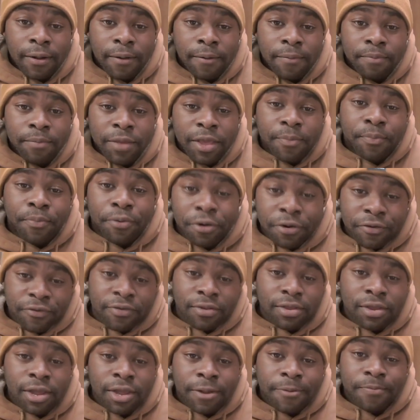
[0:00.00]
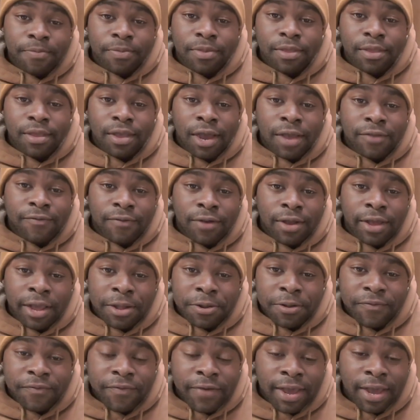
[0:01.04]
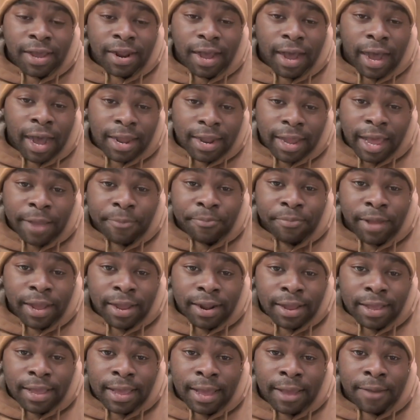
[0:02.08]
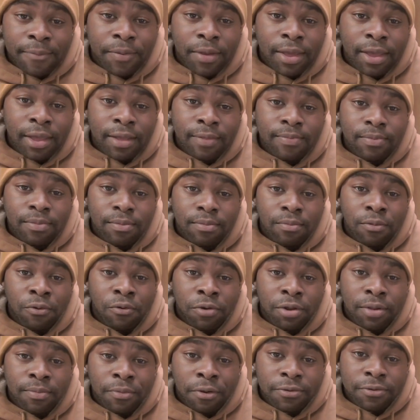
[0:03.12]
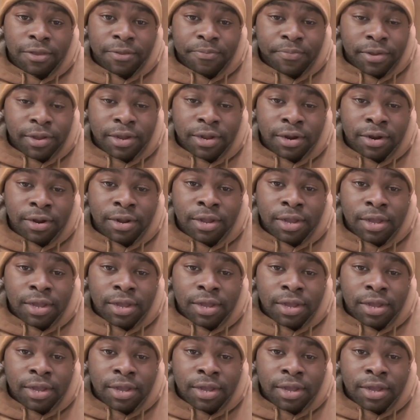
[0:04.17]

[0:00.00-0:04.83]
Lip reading: Me personally, as a Halo fan, I like playing the campaign more than multiplayer,